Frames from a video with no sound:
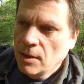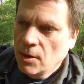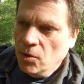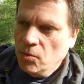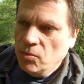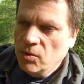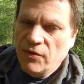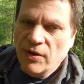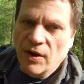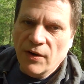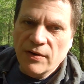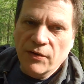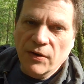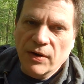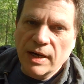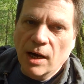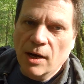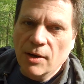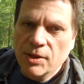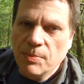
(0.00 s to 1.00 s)
were very, very
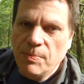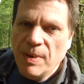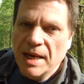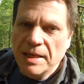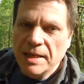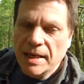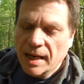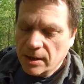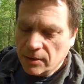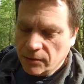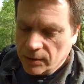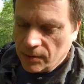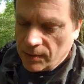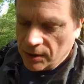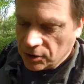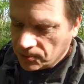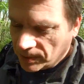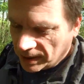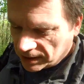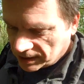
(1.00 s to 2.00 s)
hard to pin down,
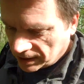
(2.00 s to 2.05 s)
which makes